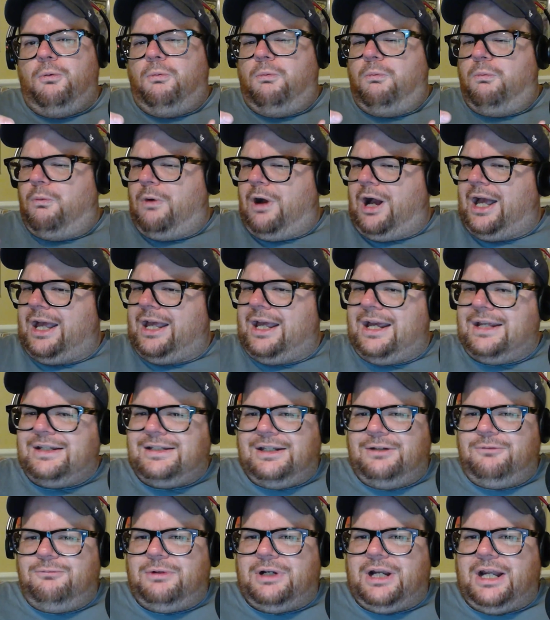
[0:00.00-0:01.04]
why I
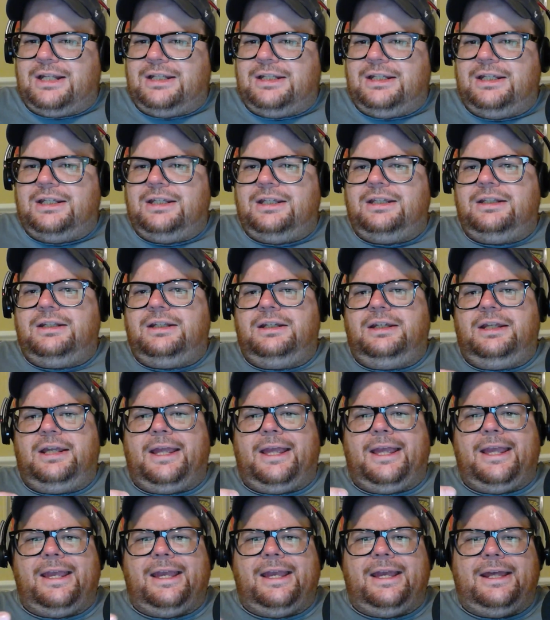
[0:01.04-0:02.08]
did what I did
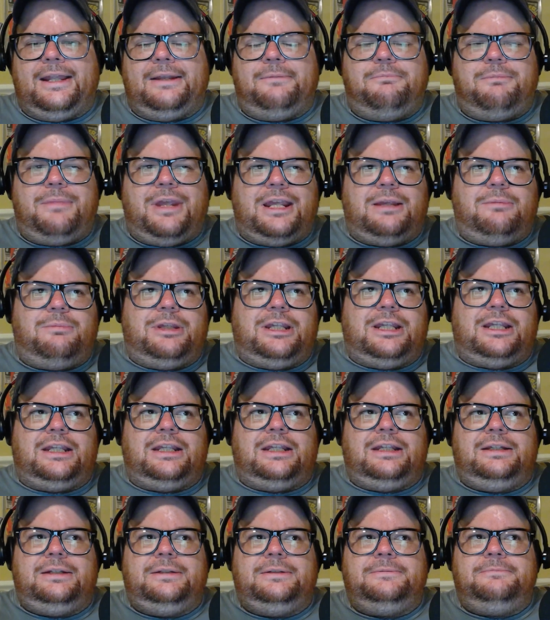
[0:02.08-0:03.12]
and
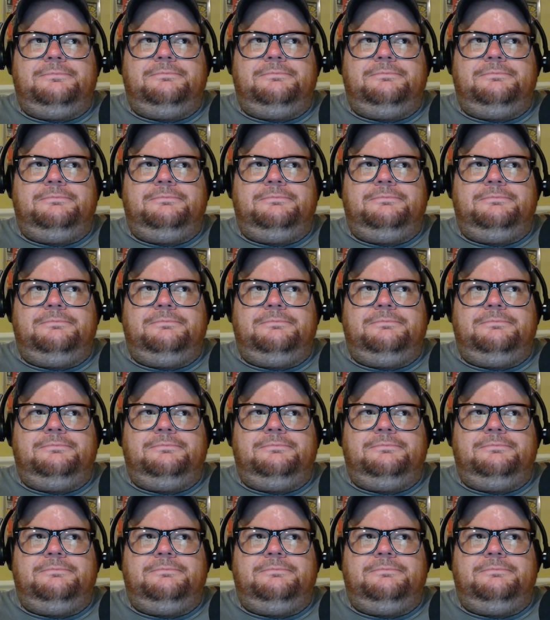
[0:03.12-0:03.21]
maybe,